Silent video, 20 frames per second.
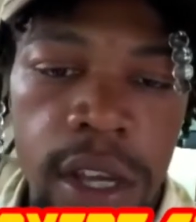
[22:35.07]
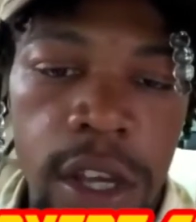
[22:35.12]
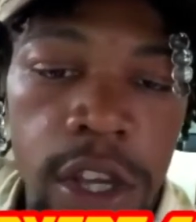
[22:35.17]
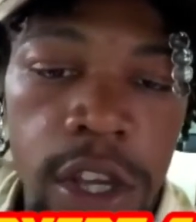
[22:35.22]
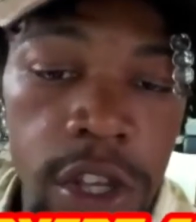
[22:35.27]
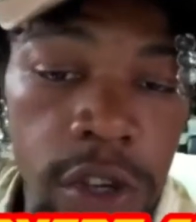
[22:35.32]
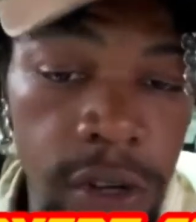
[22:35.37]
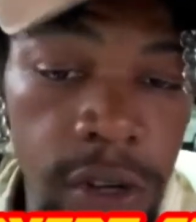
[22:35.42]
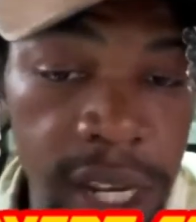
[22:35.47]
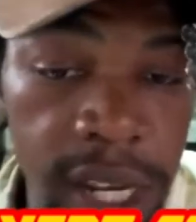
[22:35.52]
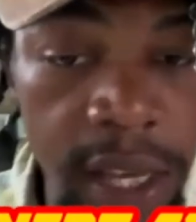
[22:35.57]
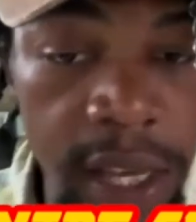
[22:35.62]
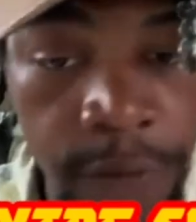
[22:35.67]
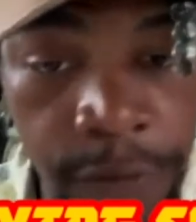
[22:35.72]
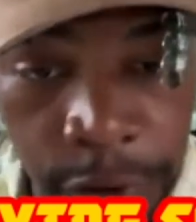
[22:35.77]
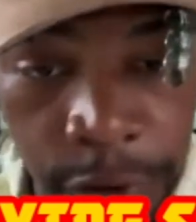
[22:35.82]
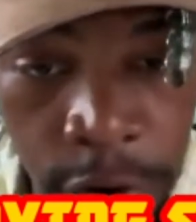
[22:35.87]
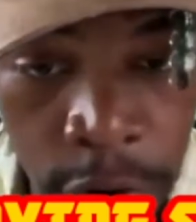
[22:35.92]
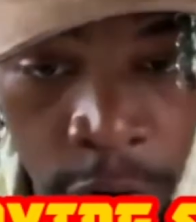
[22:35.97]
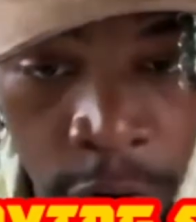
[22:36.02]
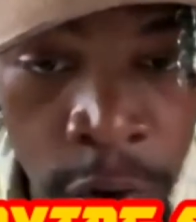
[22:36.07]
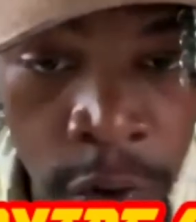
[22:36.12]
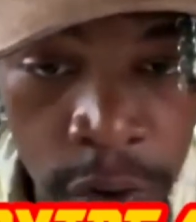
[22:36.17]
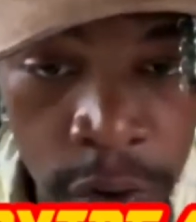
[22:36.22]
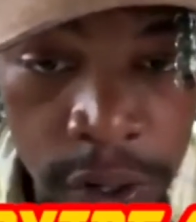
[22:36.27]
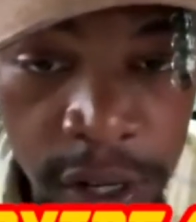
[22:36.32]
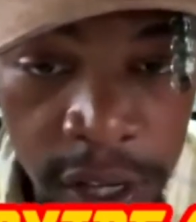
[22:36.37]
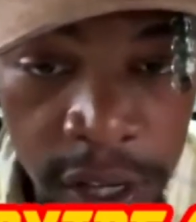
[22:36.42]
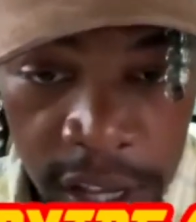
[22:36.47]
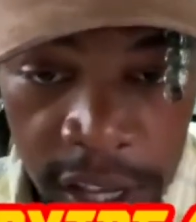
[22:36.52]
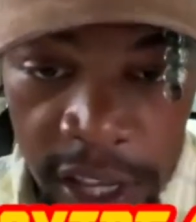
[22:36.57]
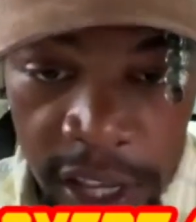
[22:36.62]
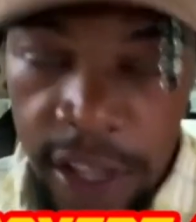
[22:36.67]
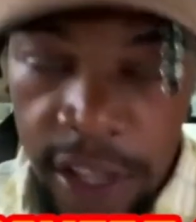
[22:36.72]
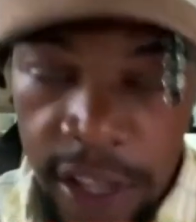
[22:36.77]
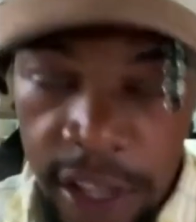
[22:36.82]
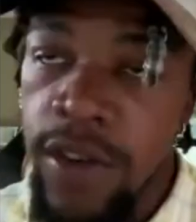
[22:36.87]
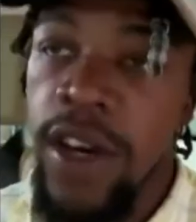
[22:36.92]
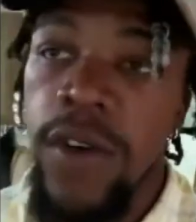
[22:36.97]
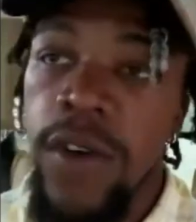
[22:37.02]
You need food, you
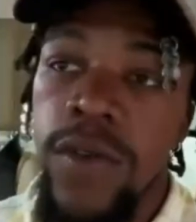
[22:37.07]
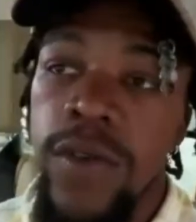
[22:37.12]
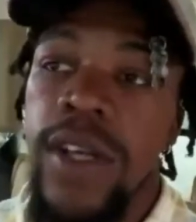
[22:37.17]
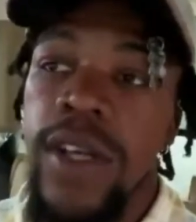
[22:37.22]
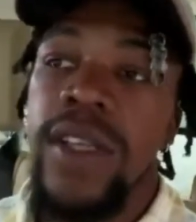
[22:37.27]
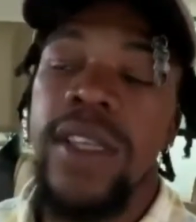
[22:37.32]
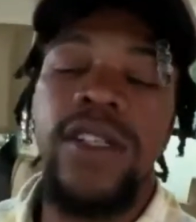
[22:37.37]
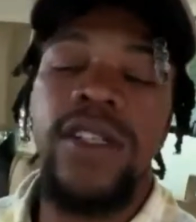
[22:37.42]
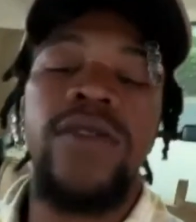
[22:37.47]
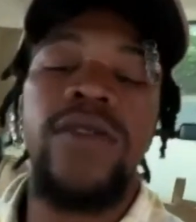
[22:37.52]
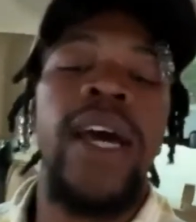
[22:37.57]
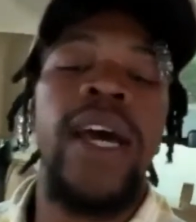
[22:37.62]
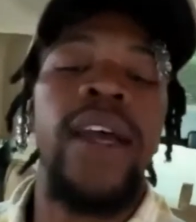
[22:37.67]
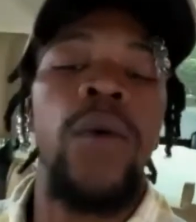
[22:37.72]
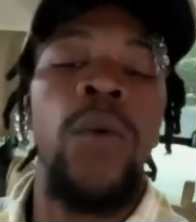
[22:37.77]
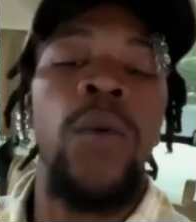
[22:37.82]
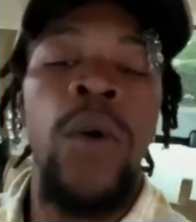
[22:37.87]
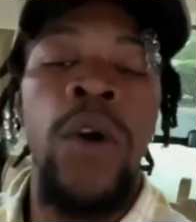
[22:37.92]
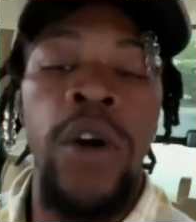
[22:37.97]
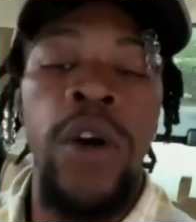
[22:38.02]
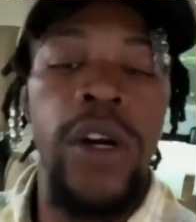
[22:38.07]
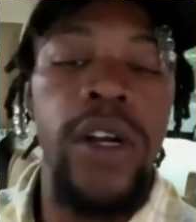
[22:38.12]
know that you gotta work.